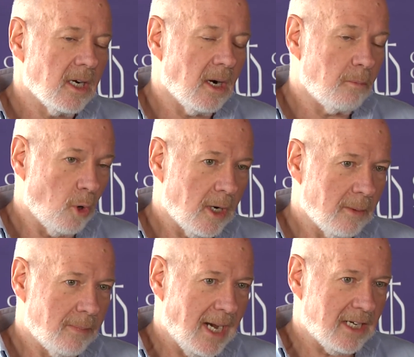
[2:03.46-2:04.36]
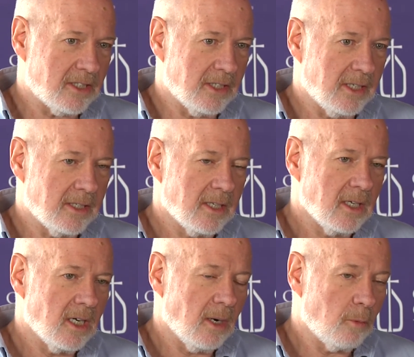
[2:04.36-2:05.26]
a more compassionate,
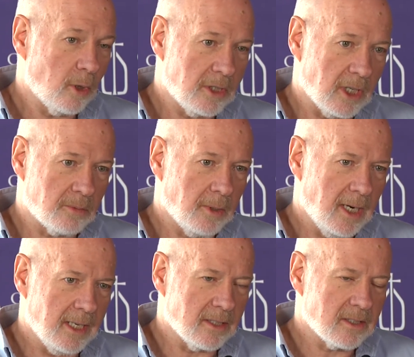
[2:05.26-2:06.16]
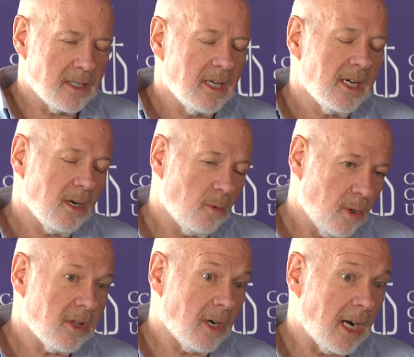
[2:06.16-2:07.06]
a more just place,
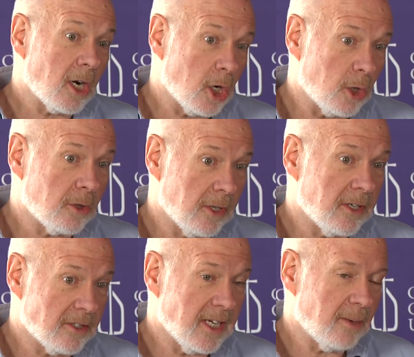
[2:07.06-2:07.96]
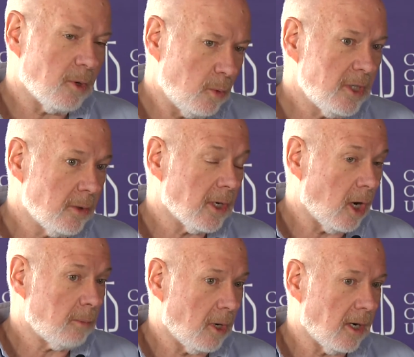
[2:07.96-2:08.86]
with a lot of hurt that is there. But we're doing
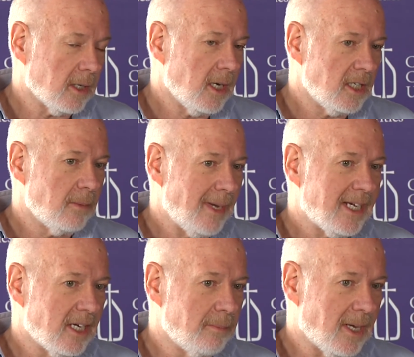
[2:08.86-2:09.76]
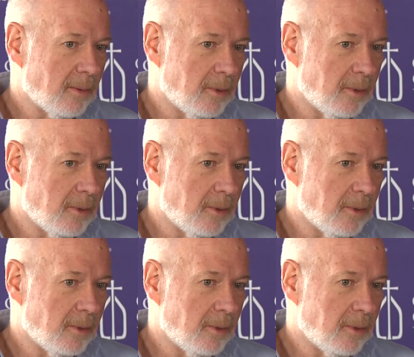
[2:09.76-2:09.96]
our part to make it a better